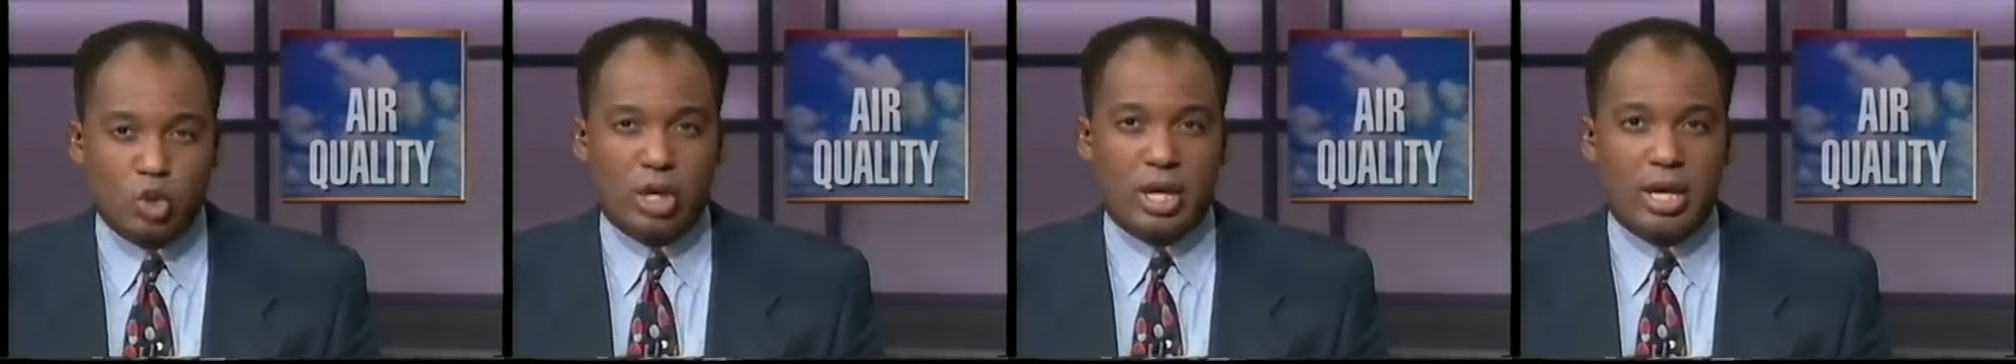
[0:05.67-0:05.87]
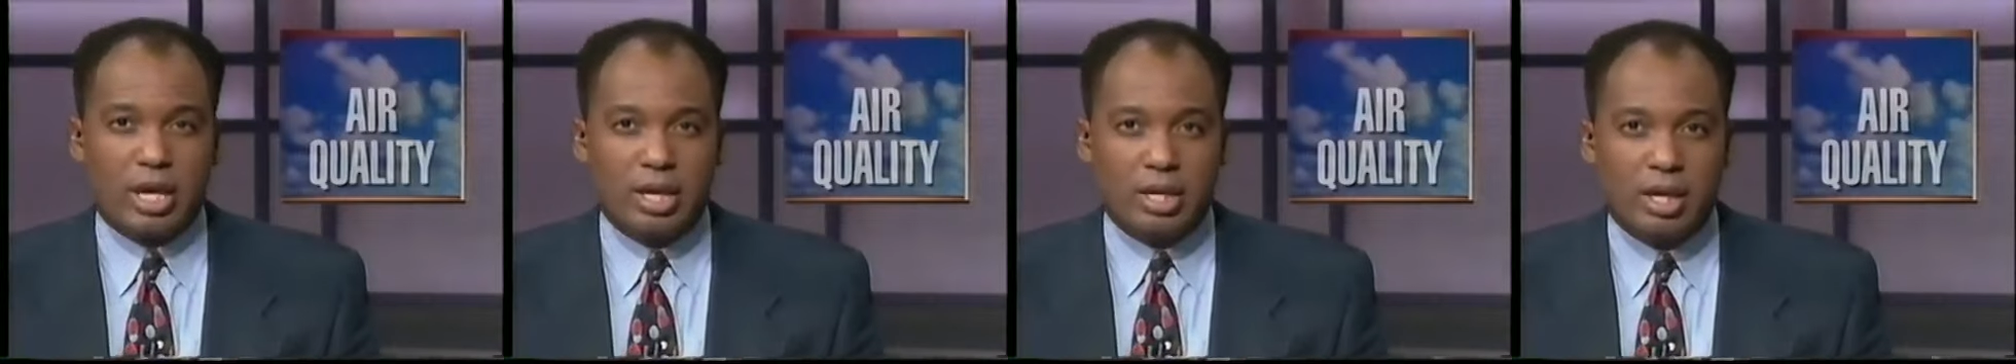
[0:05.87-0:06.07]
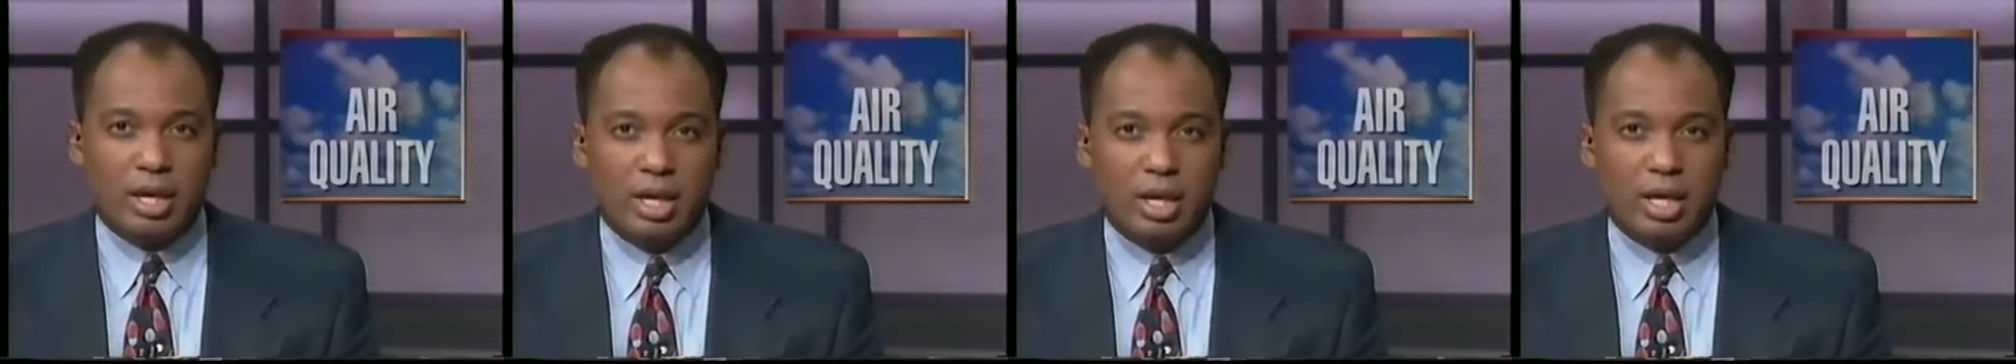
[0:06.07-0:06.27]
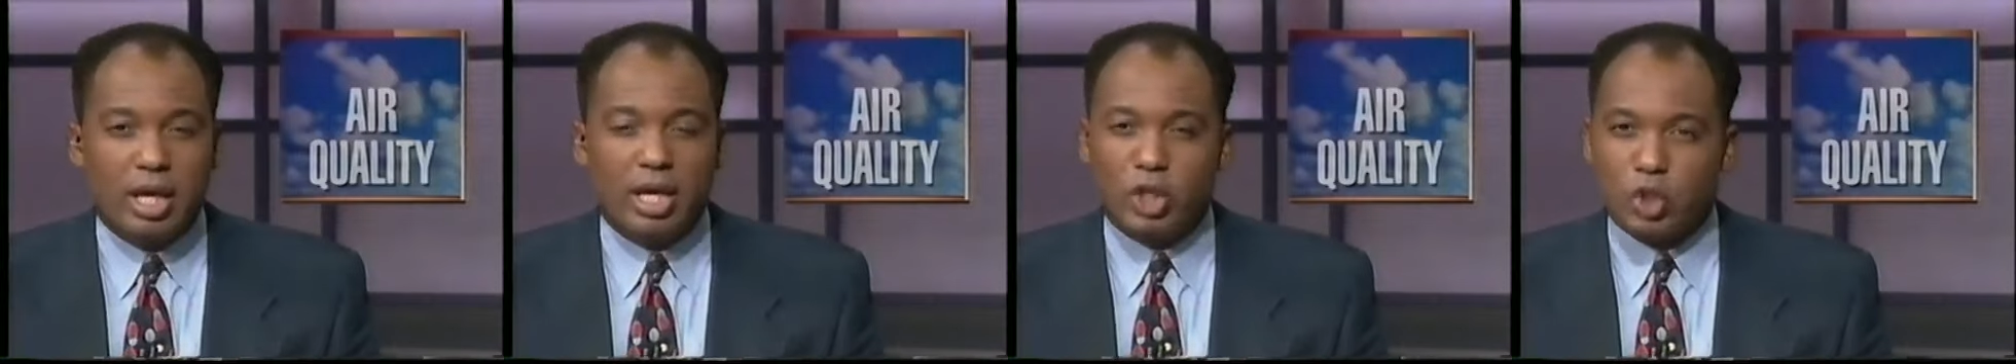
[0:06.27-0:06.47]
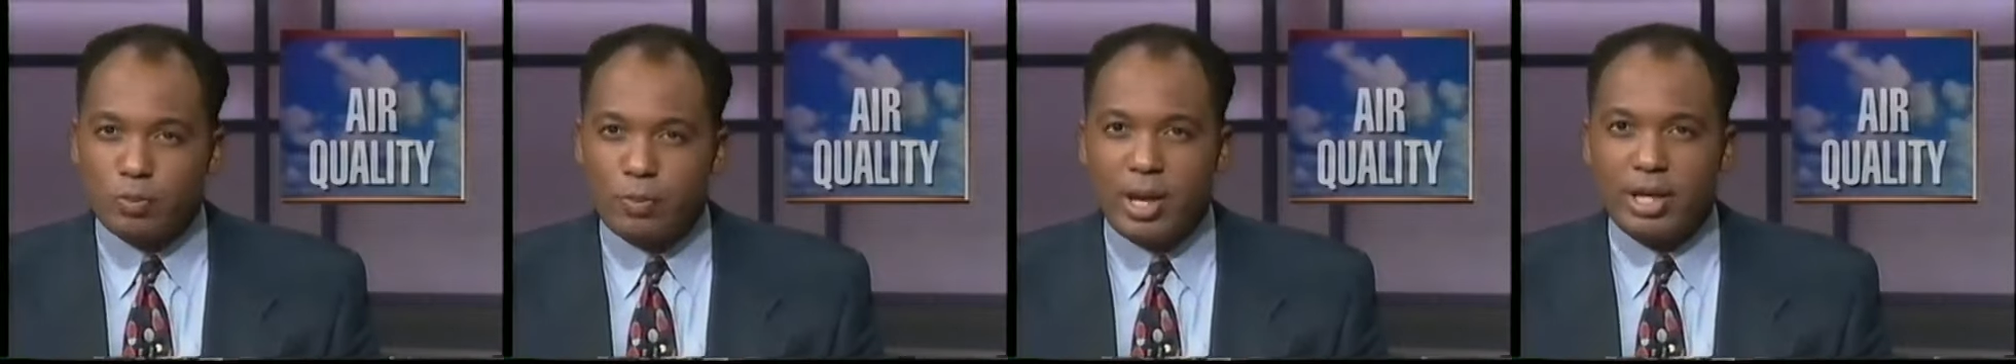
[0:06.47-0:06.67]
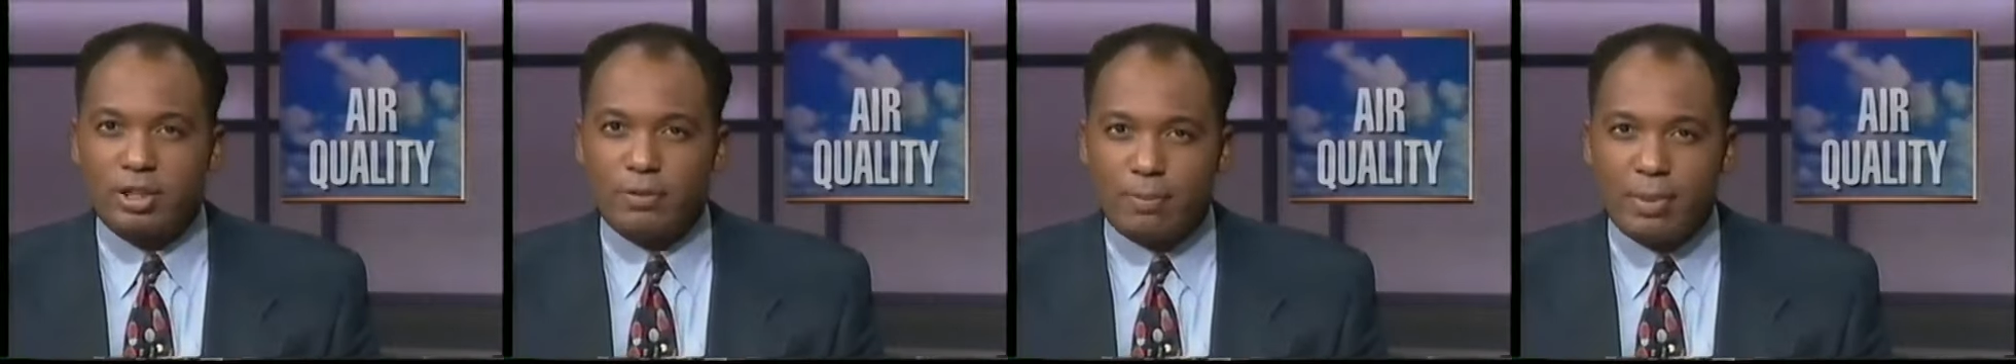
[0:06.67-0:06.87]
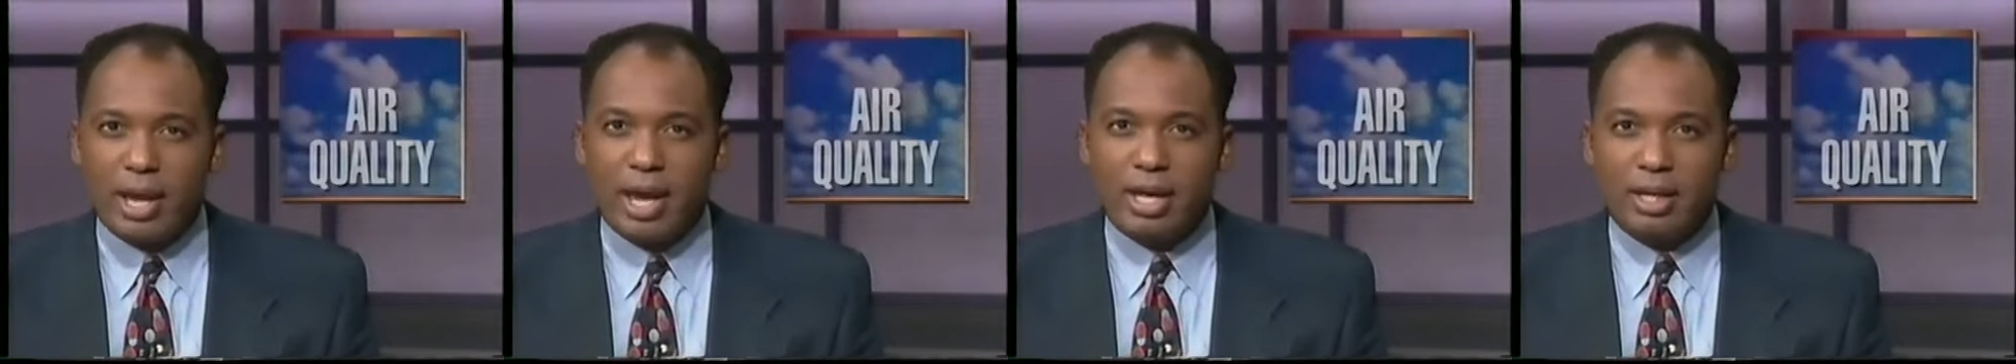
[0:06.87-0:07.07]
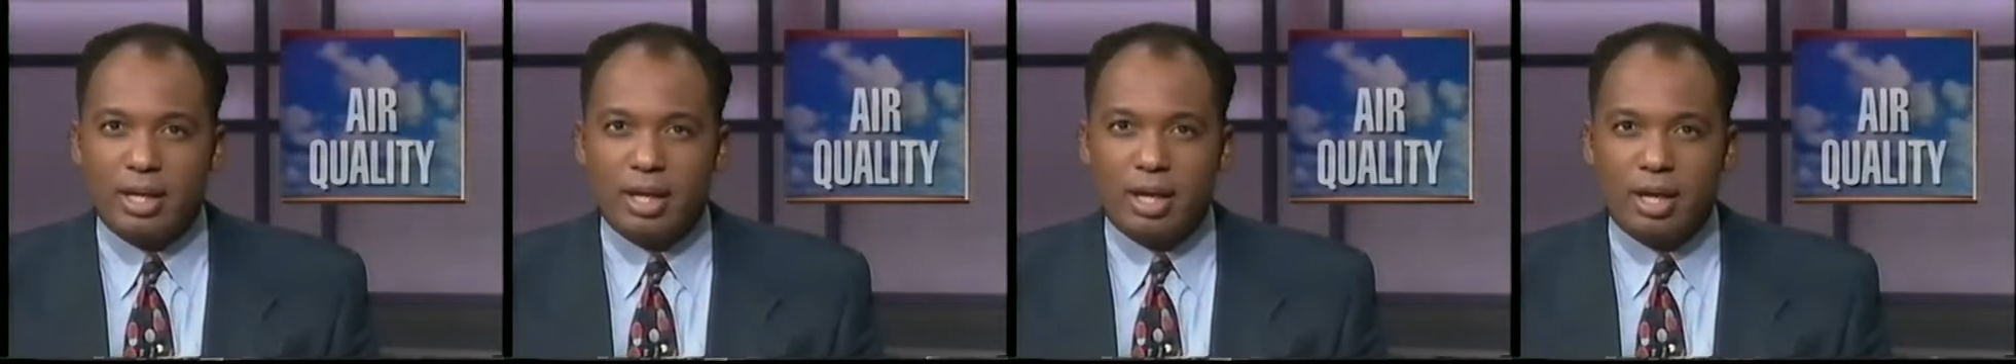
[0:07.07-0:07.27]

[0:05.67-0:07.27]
saying expect bad